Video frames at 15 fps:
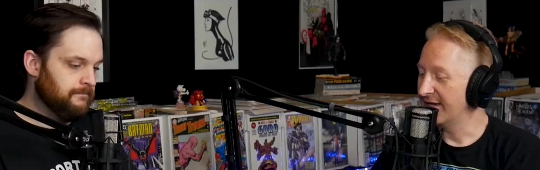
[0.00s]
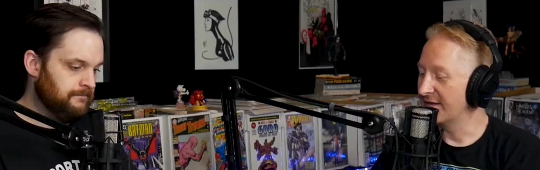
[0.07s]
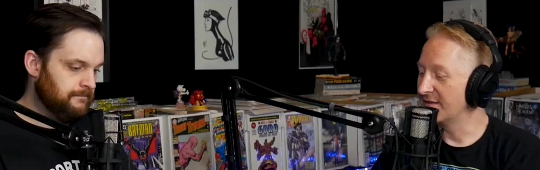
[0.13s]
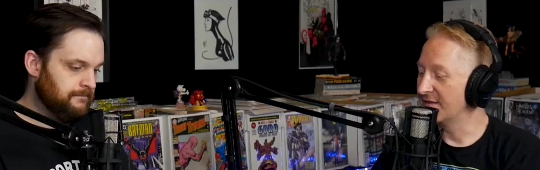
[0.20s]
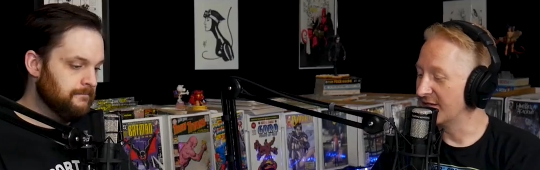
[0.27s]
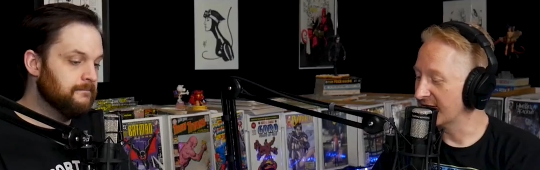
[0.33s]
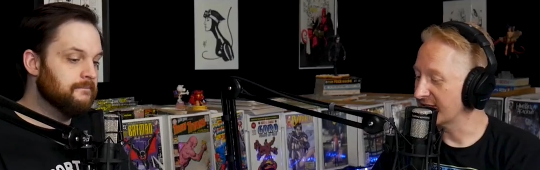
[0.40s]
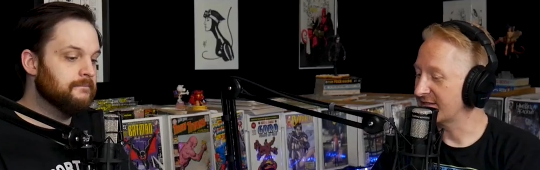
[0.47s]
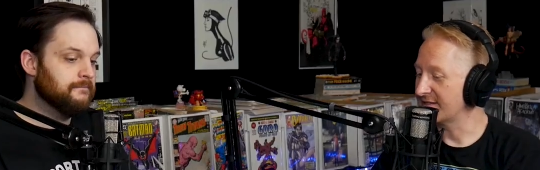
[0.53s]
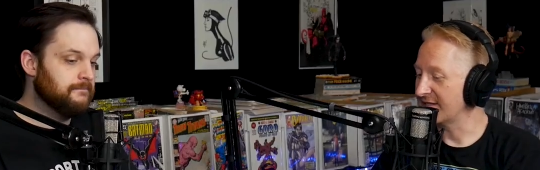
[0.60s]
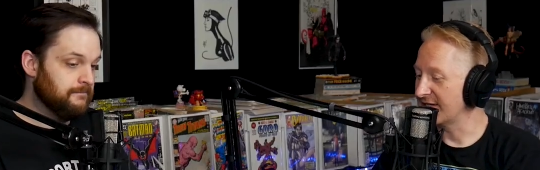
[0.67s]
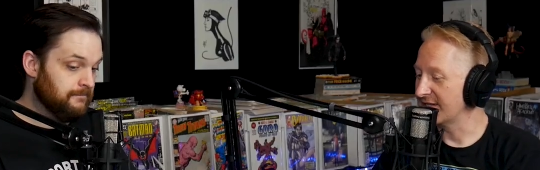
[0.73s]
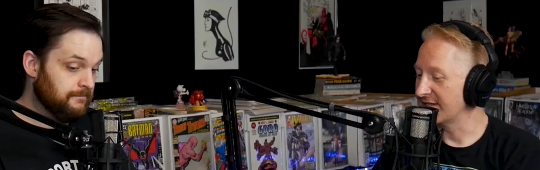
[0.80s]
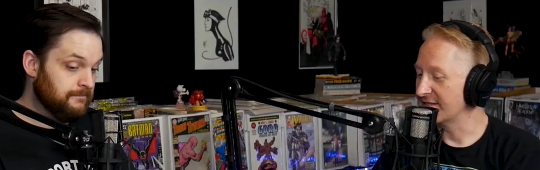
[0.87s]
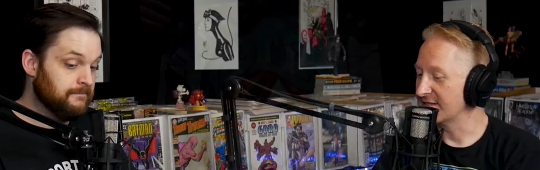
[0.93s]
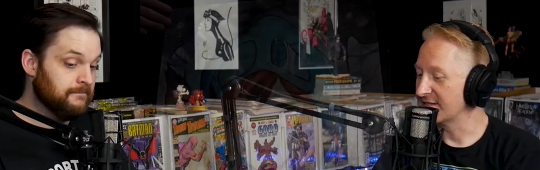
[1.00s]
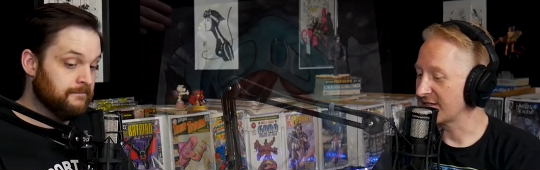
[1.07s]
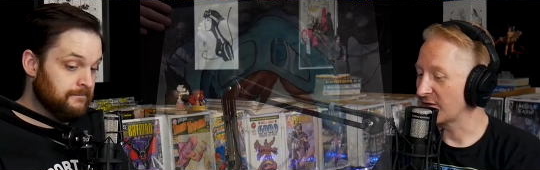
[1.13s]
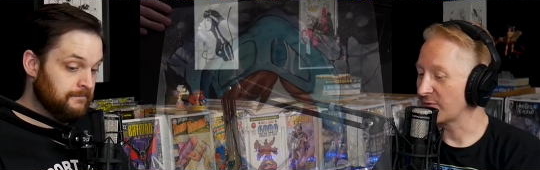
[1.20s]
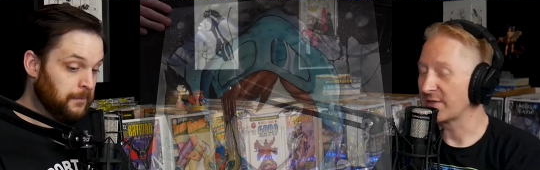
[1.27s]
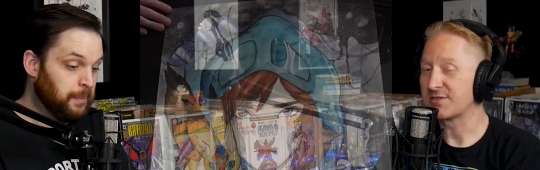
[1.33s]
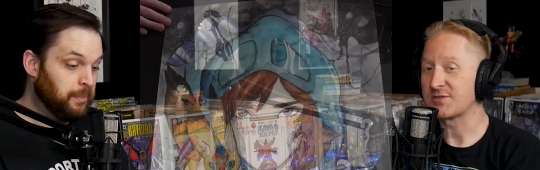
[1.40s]
Speaker 1: this is
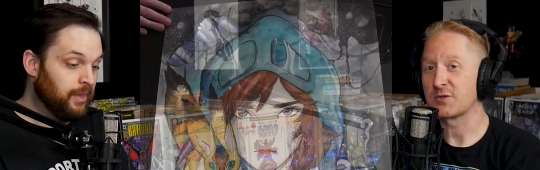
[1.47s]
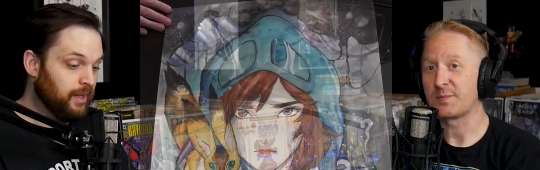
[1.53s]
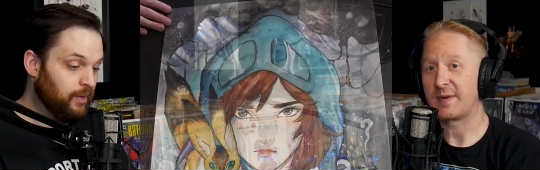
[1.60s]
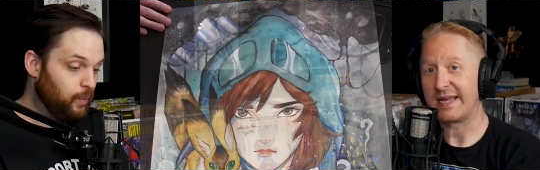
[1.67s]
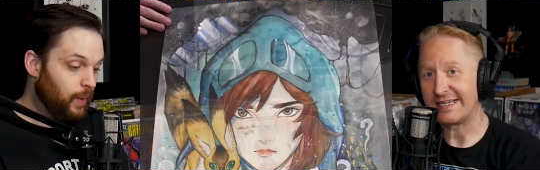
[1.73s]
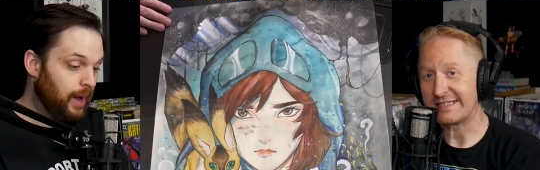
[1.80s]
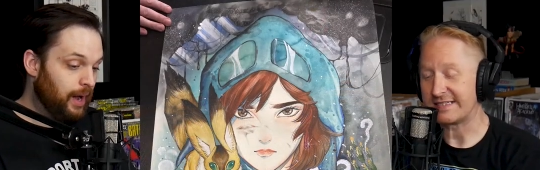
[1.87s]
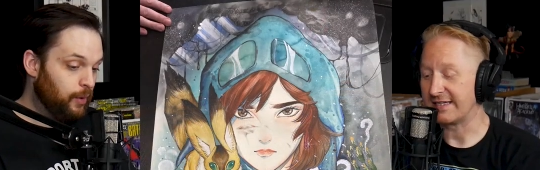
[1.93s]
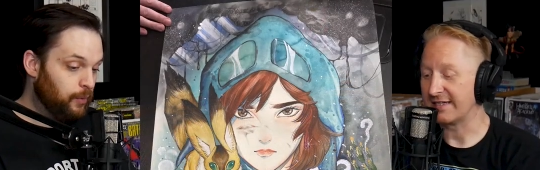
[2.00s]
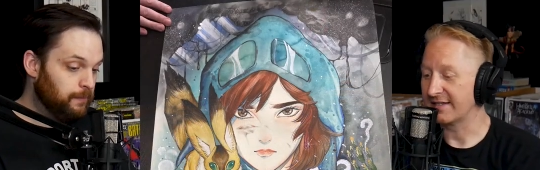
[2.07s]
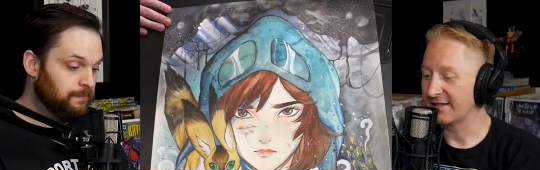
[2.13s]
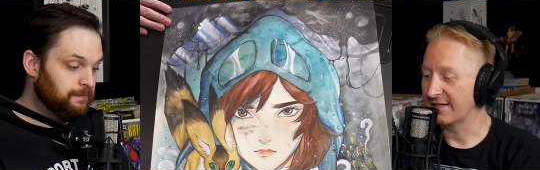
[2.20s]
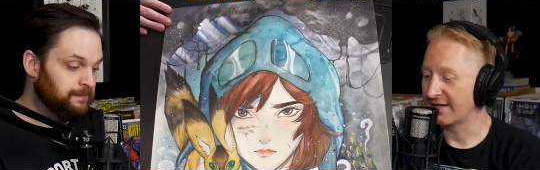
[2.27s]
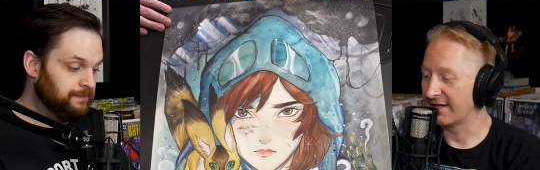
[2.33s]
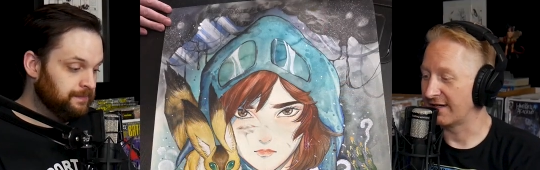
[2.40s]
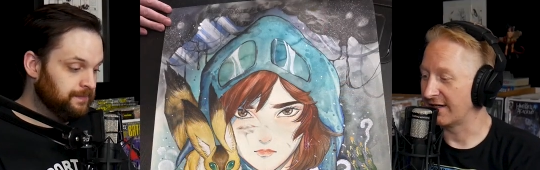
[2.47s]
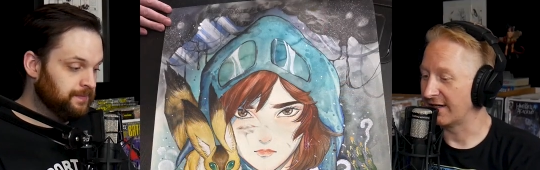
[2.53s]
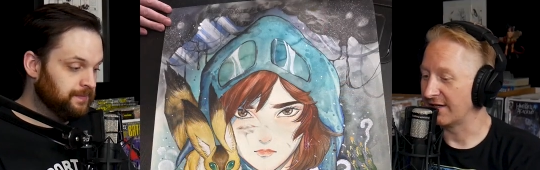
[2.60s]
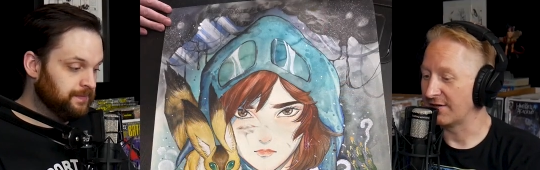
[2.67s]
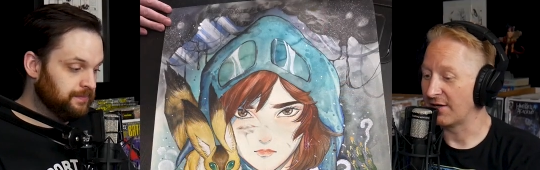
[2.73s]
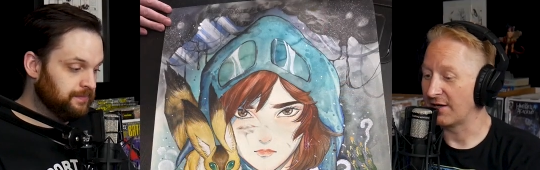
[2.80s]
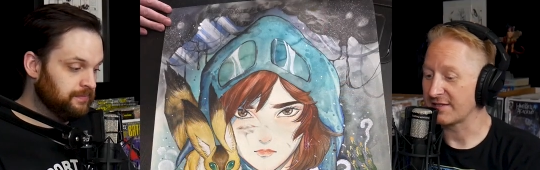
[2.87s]
an original painting,
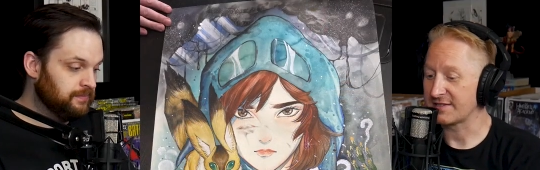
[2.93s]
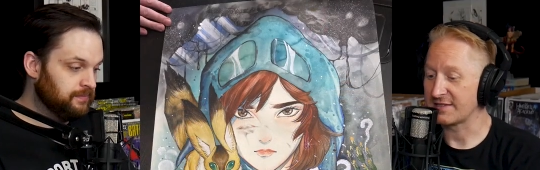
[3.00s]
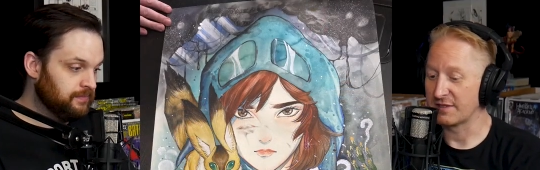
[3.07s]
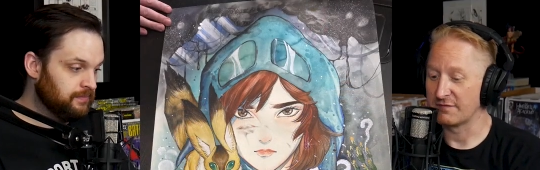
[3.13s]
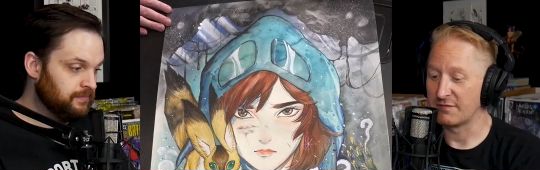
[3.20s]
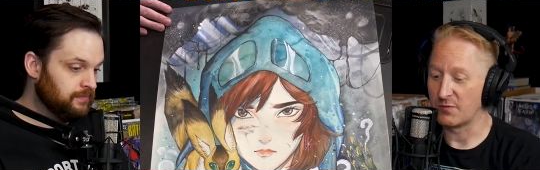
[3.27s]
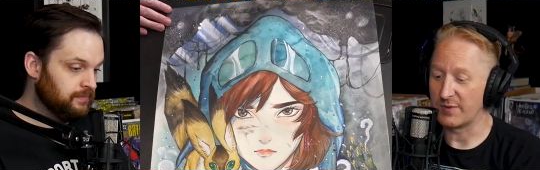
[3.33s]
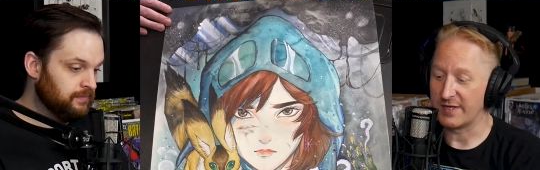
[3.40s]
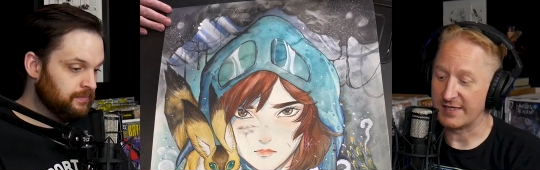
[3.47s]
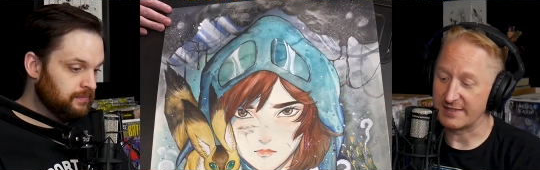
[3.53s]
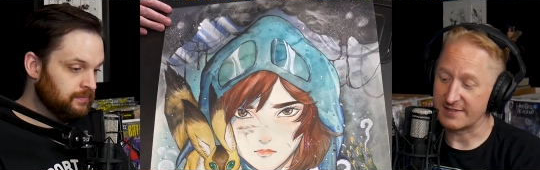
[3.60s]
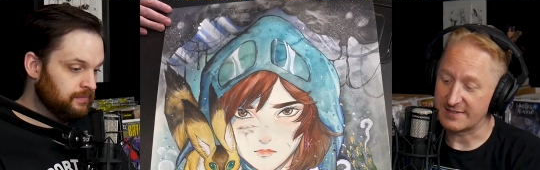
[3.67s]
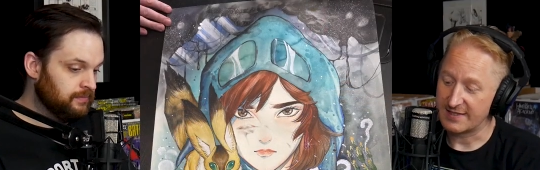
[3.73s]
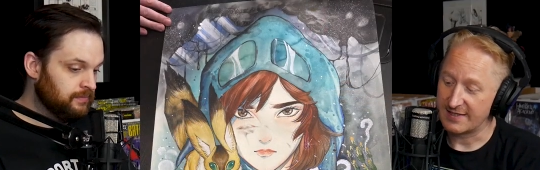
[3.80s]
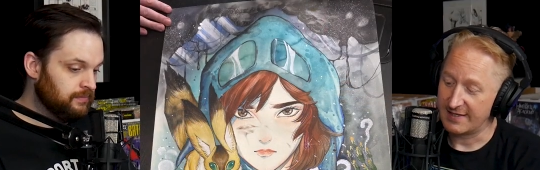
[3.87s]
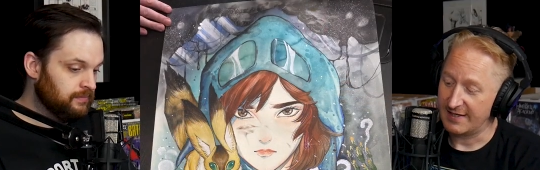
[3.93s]
Nausicaä of the Wind.